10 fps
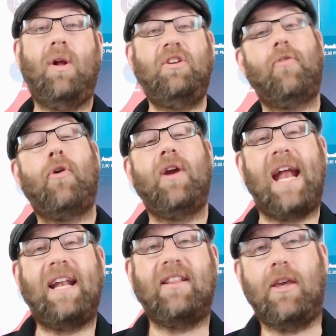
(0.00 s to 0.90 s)
Once you've
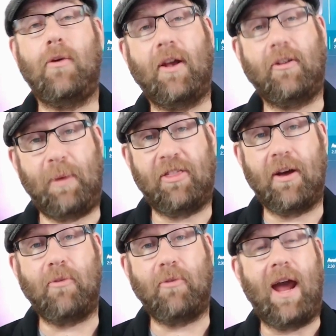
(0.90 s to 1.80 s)
created the USB
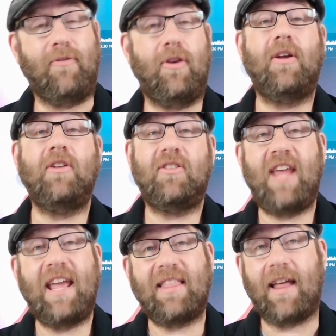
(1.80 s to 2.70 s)
thumb drive, you can
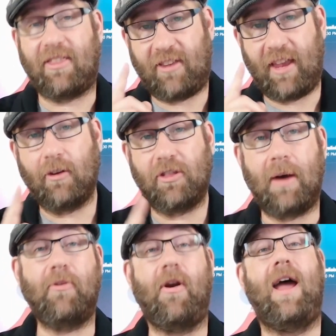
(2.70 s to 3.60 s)
just take that single
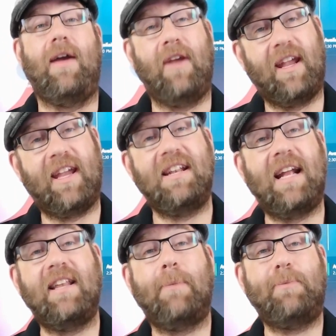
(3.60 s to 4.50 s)
thumb drive and
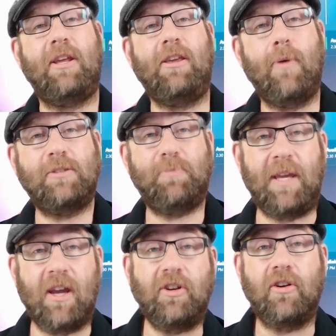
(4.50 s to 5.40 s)
connect it up to
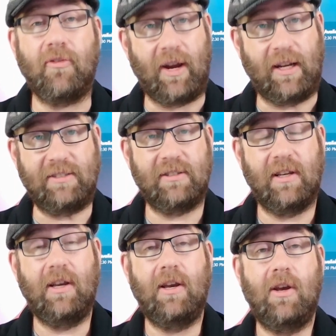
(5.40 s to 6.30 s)
USB on your
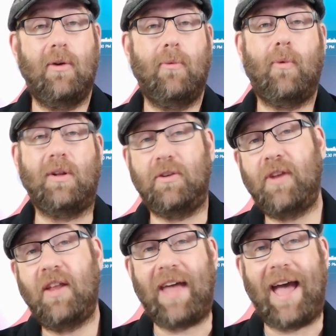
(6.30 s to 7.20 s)
device. Once
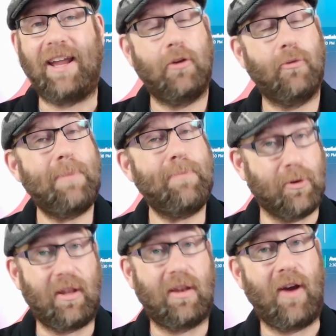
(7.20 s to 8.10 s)
you've done that, you
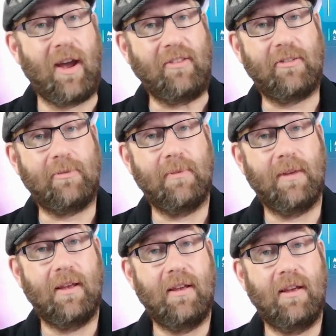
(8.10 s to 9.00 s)
reboot the device.
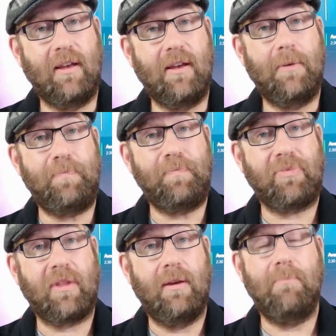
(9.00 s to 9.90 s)

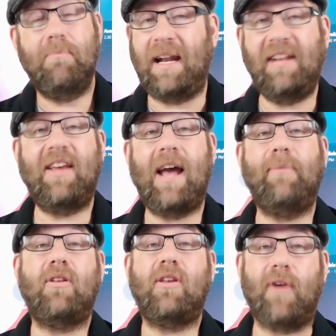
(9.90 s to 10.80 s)
Many
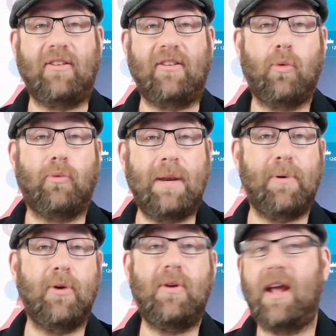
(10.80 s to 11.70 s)
times the devices will
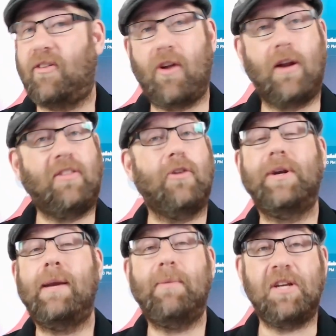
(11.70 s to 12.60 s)
reboot and
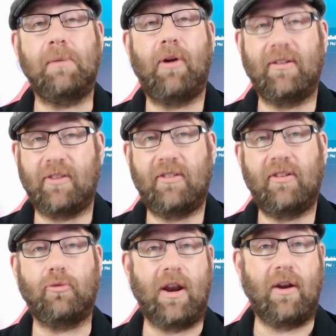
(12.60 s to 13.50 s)
start the reimaging
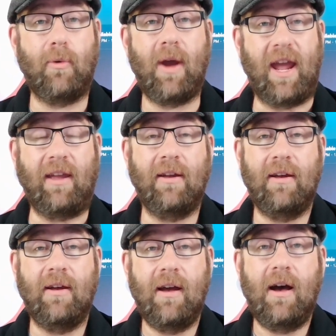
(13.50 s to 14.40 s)
processes right away.
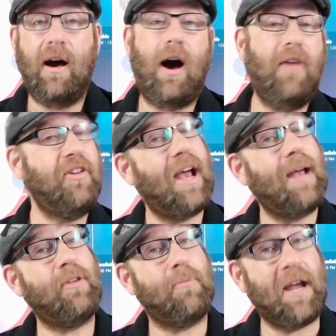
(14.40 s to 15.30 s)
Other
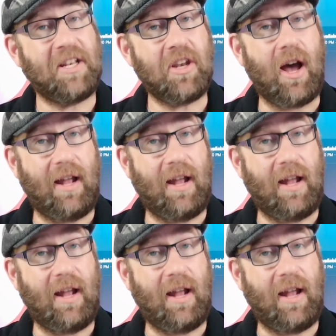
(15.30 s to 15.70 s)
times it might